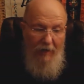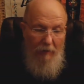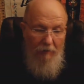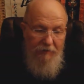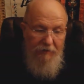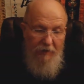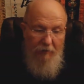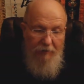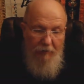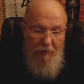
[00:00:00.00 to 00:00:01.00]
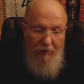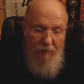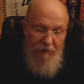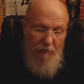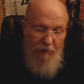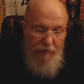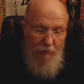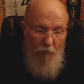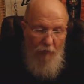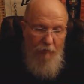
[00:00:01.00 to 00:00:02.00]
Aristotle thought that
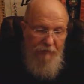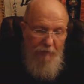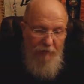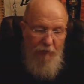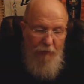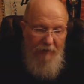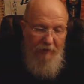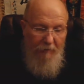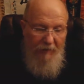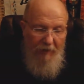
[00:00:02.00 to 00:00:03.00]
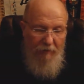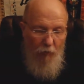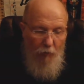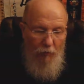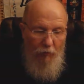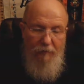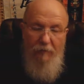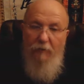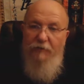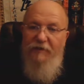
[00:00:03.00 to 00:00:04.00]
what was most real about the world
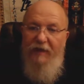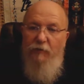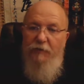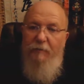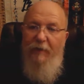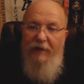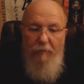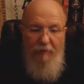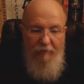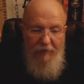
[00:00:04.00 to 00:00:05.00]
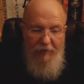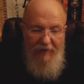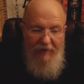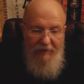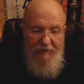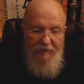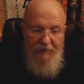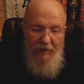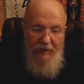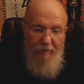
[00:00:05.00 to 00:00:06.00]
was that it was made up of
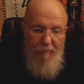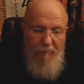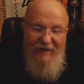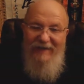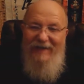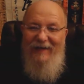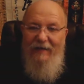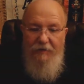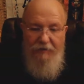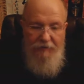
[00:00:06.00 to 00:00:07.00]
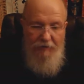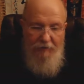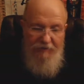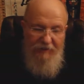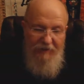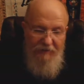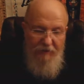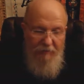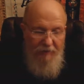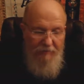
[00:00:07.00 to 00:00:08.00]
things, beings, or as he
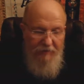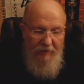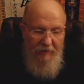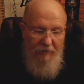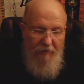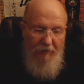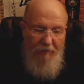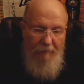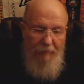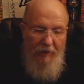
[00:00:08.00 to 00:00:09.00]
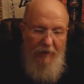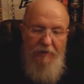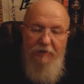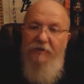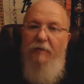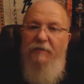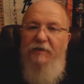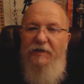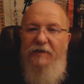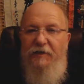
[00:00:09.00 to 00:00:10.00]
sometimes liked to call them,
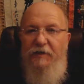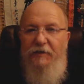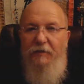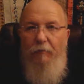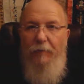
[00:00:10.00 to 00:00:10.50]
substances.